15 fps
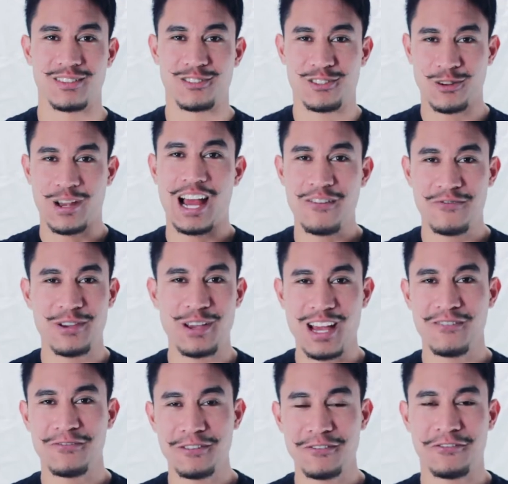So have you
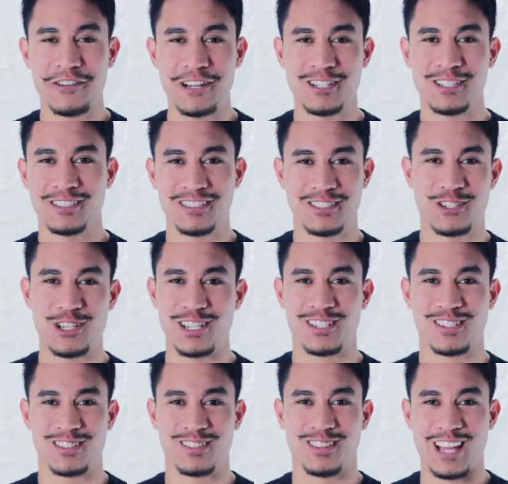ever felt
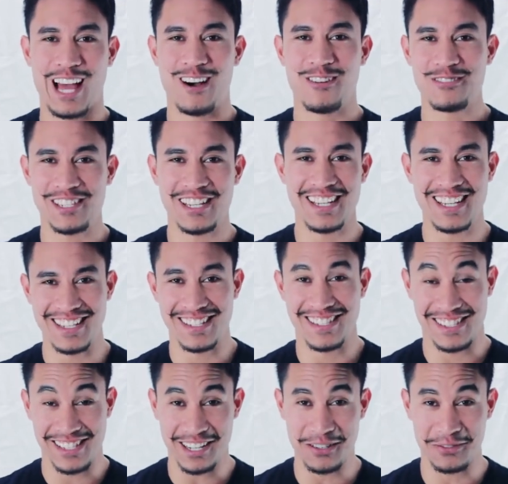just lousy and
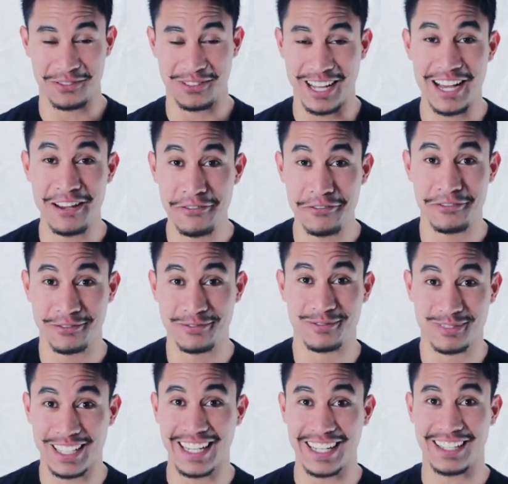sick of life?
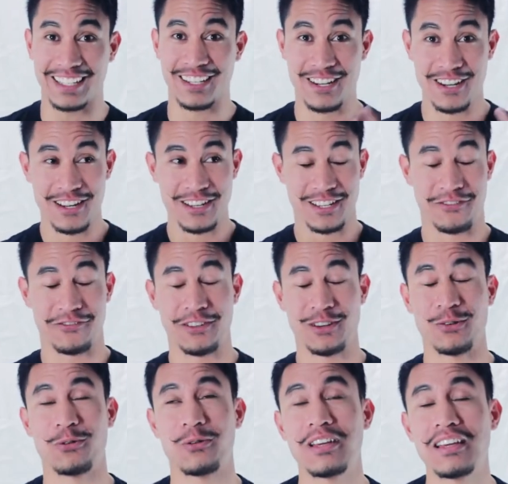Like you
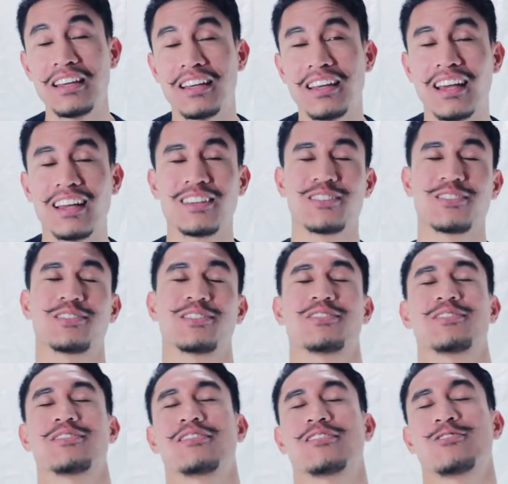feel weak and you're
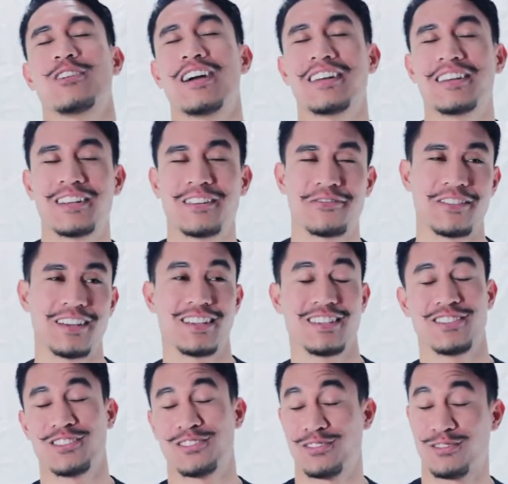just dragging your feet
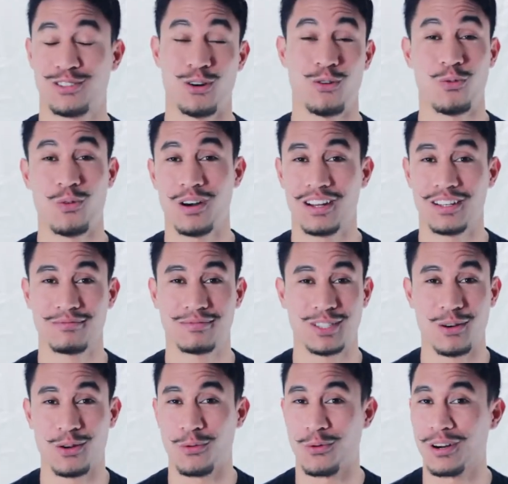and you just don't want to
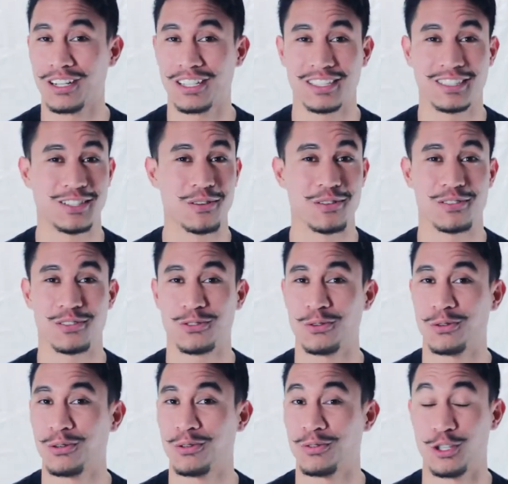go to work, go to
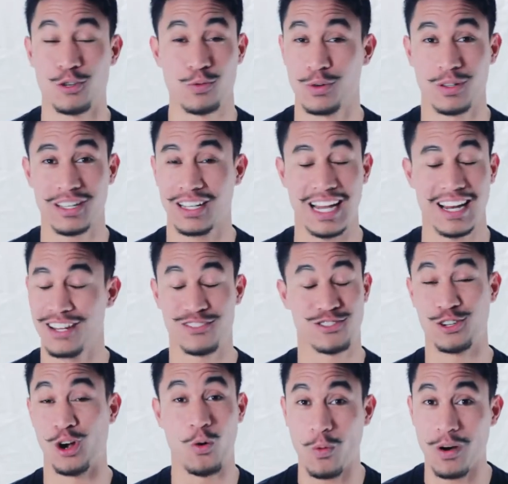school. You really kind
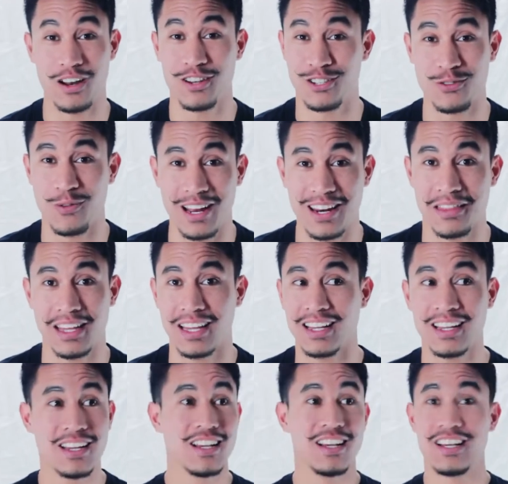of don't want to do
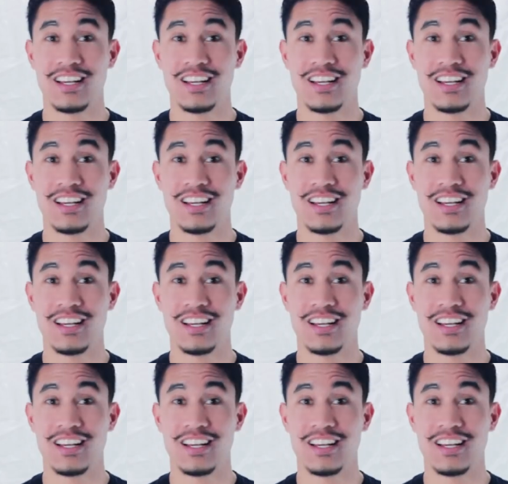anything.